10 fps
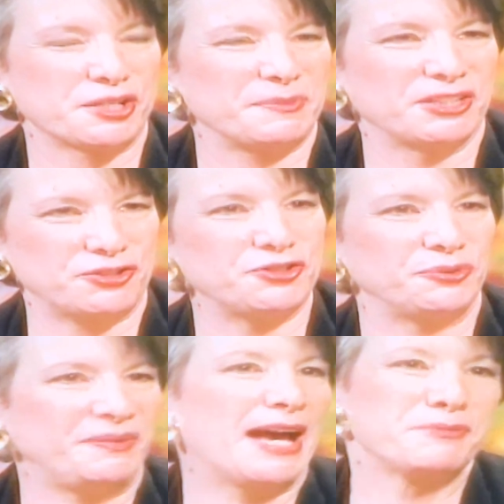because you
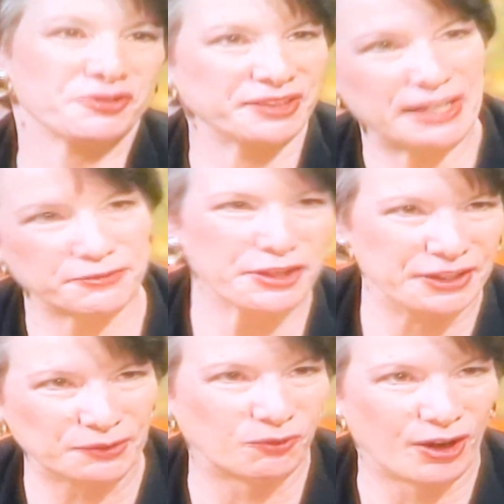do absolutely
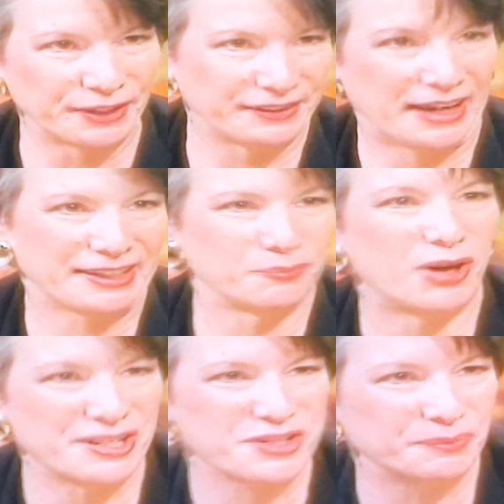everything wrong that I can
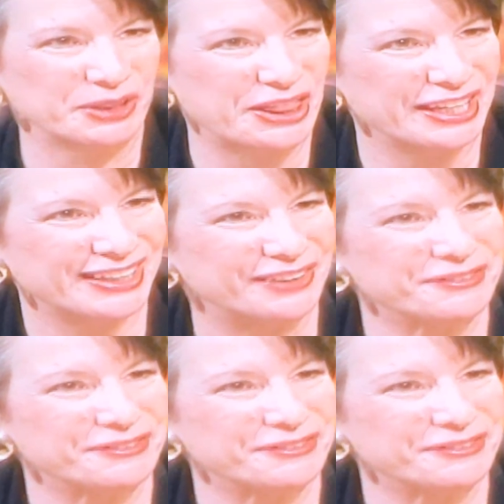possibly think of.